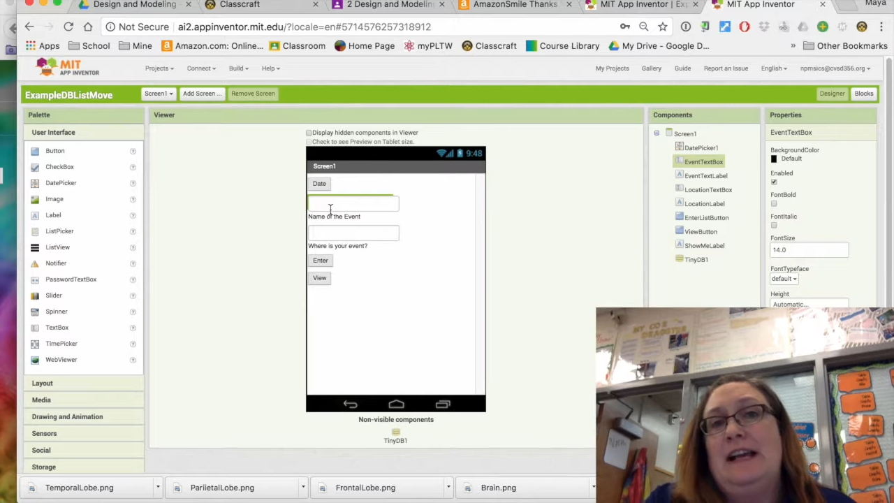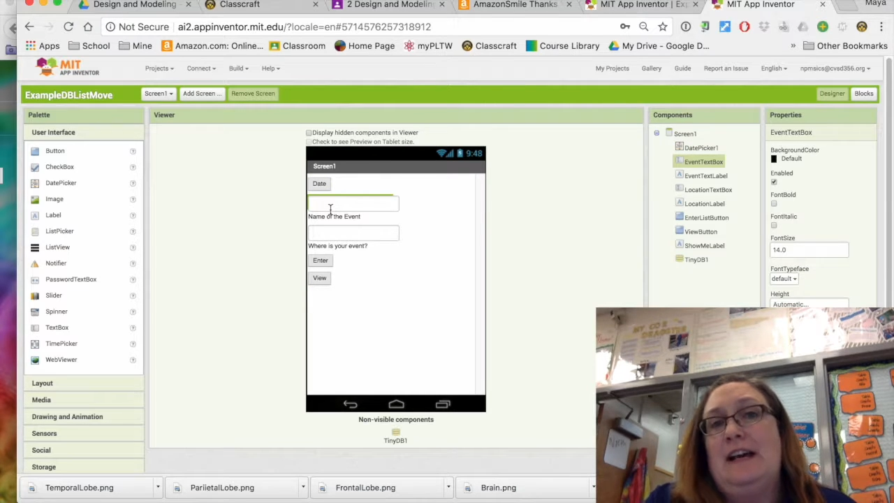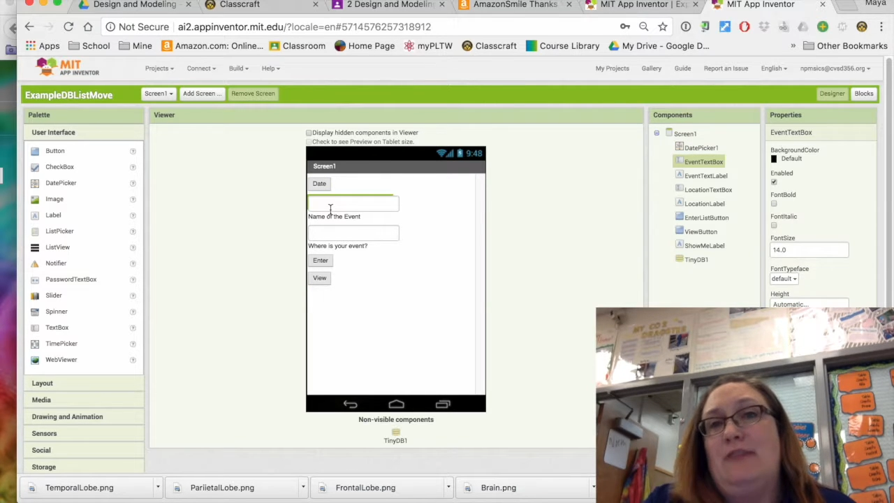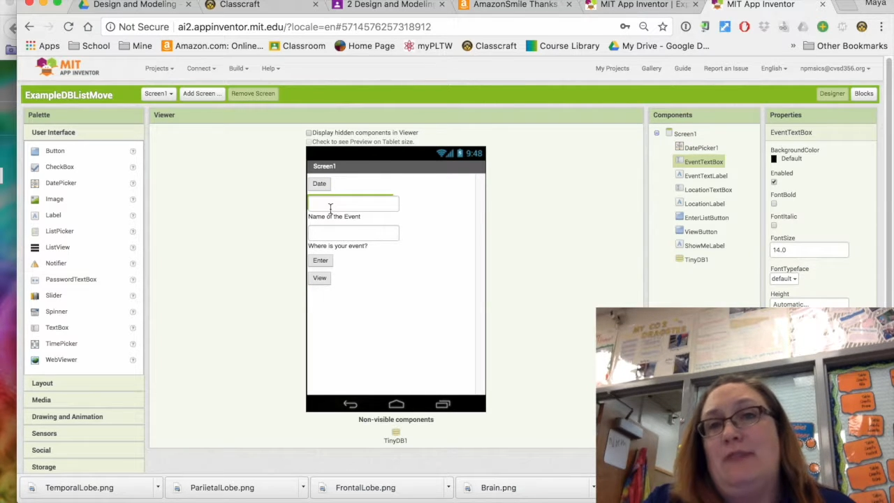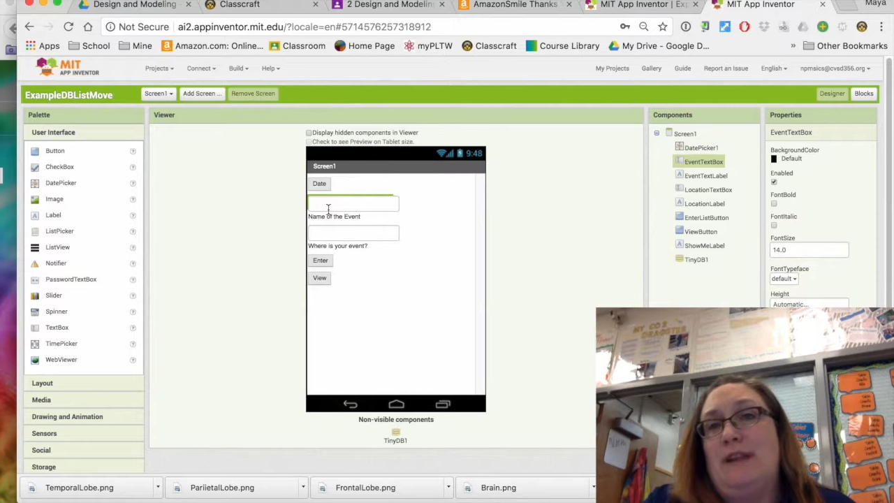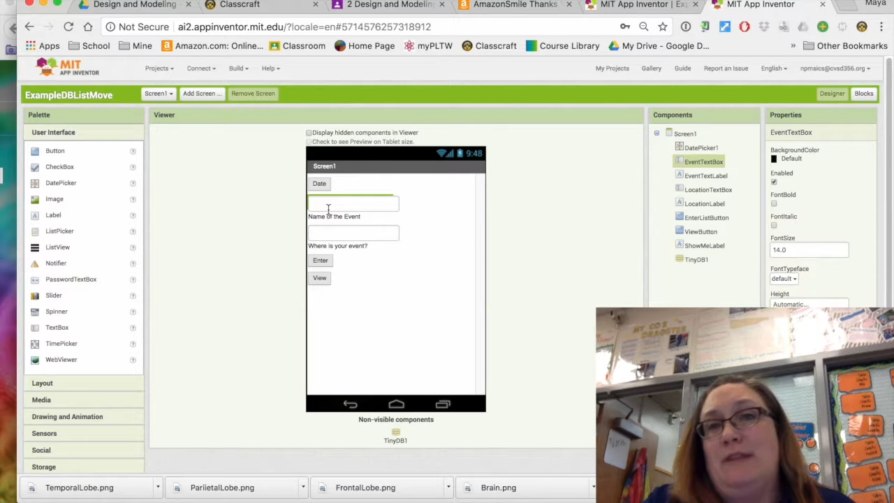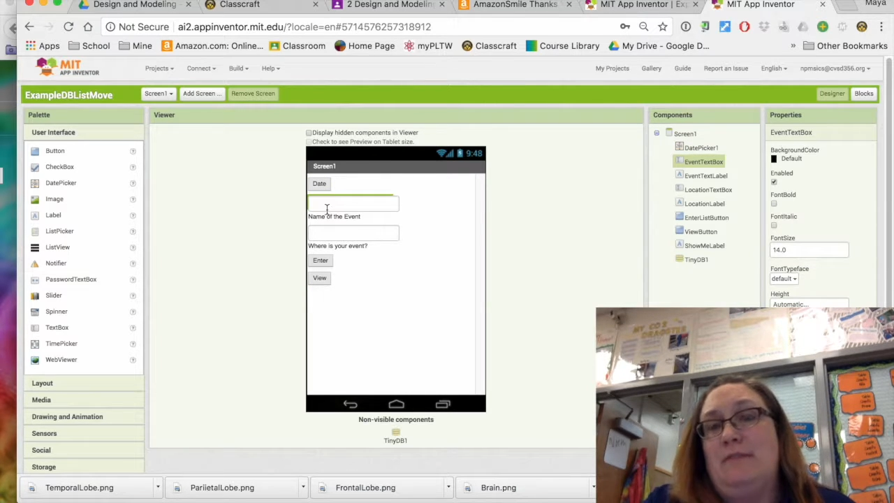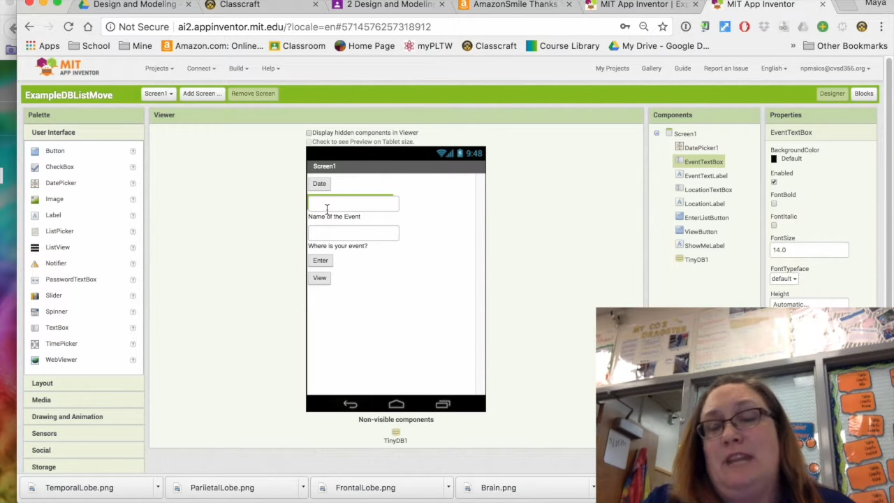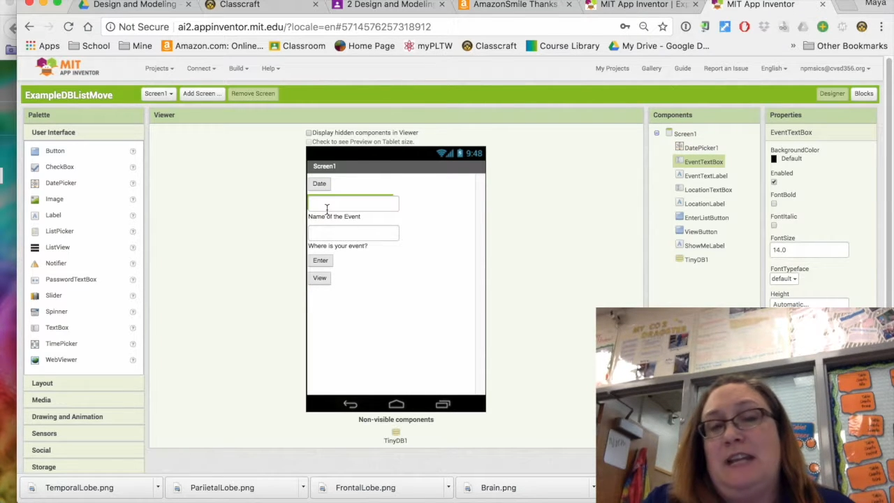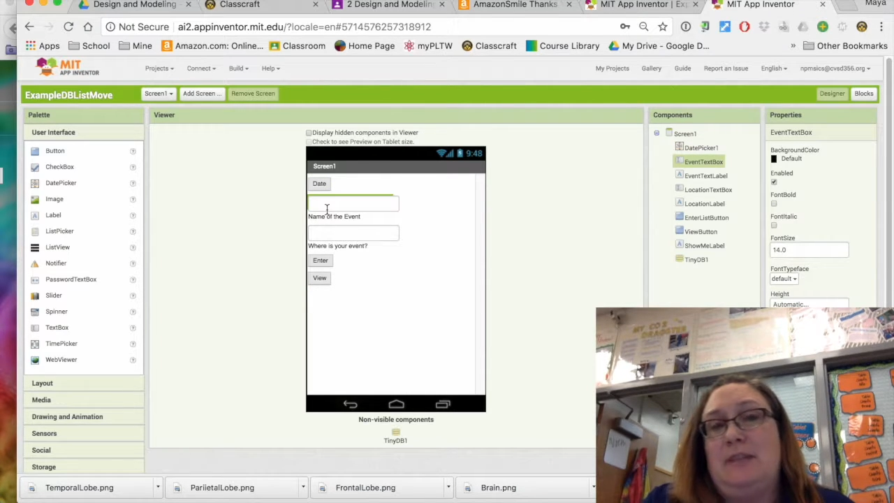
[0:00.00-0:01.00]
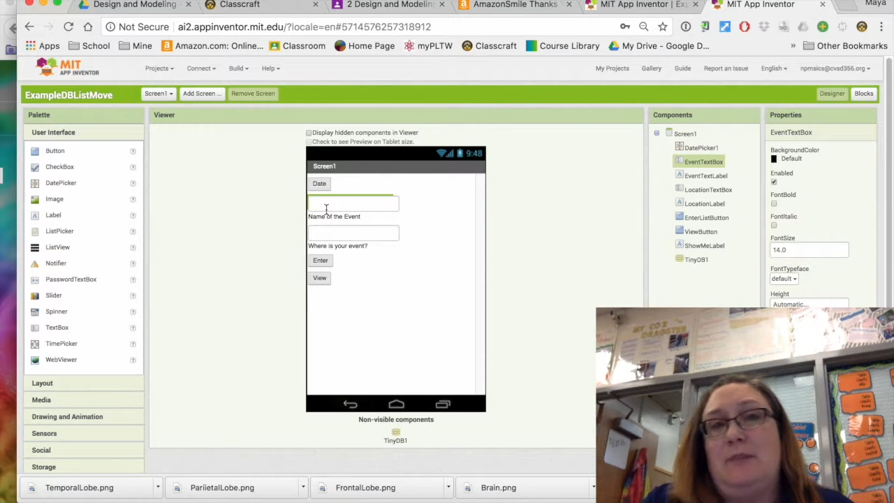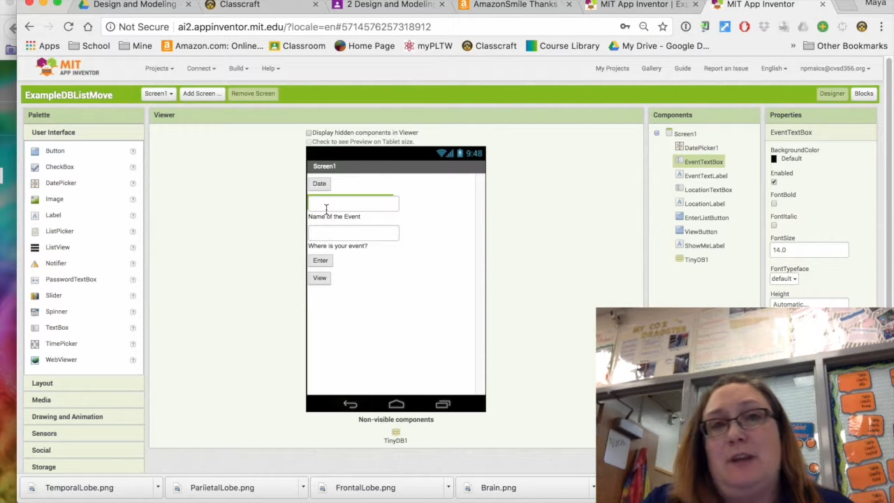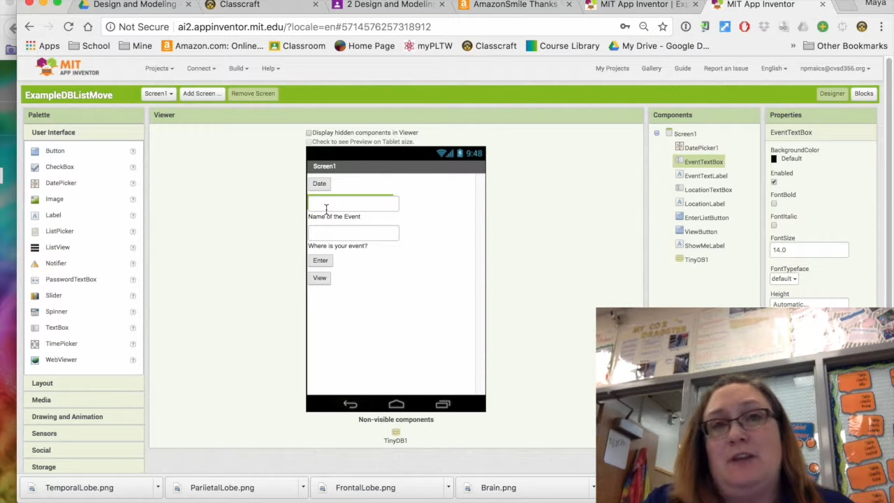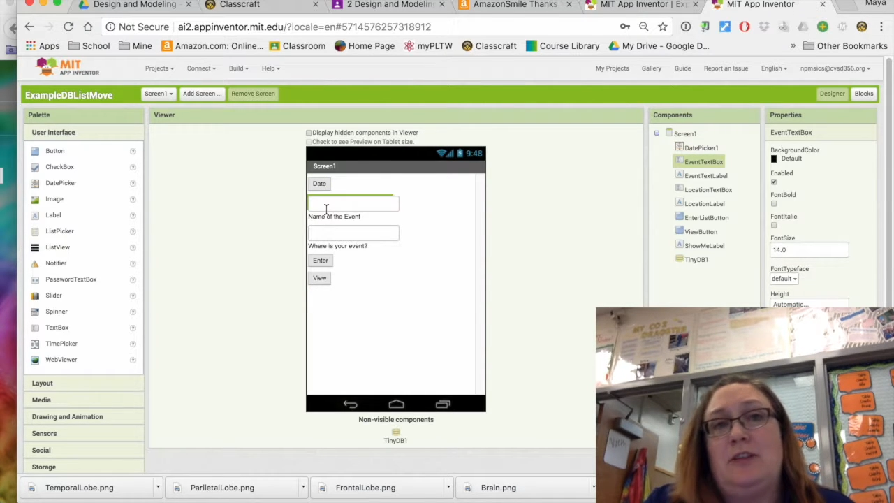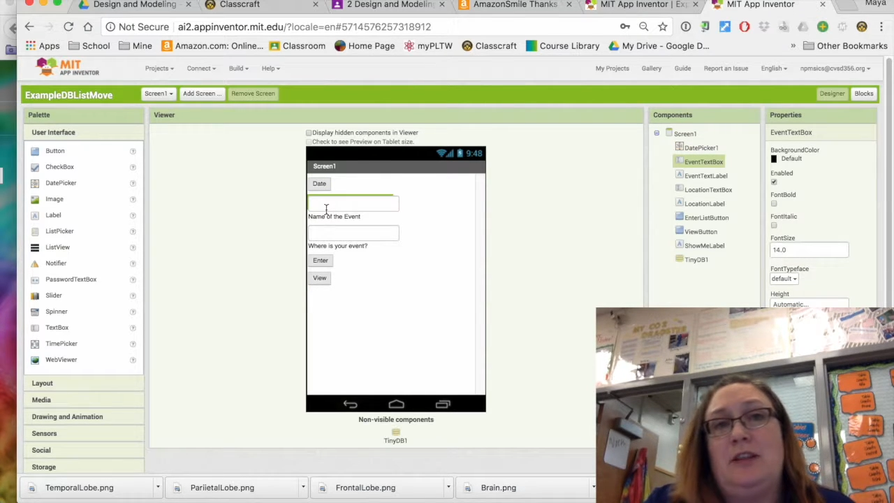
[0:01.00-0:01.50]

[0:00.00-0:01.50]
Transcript: a random text box